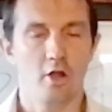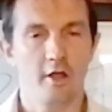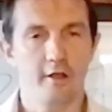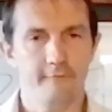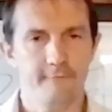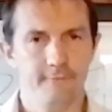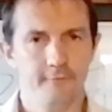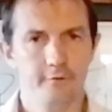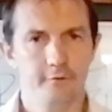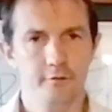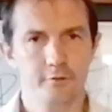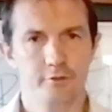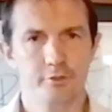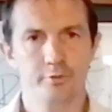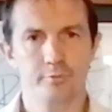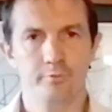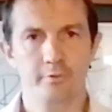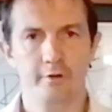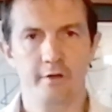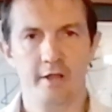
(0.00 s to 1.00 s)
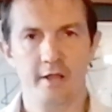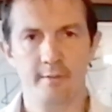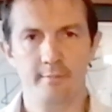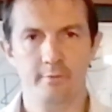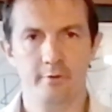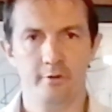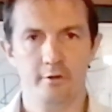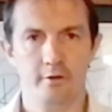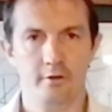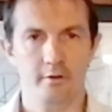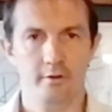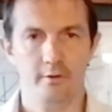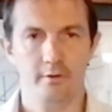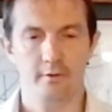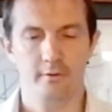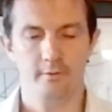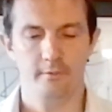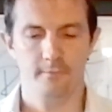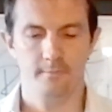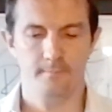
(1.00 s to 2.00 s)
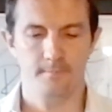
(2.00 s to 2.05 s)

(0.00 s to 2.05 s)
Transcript: I'd like for you to remember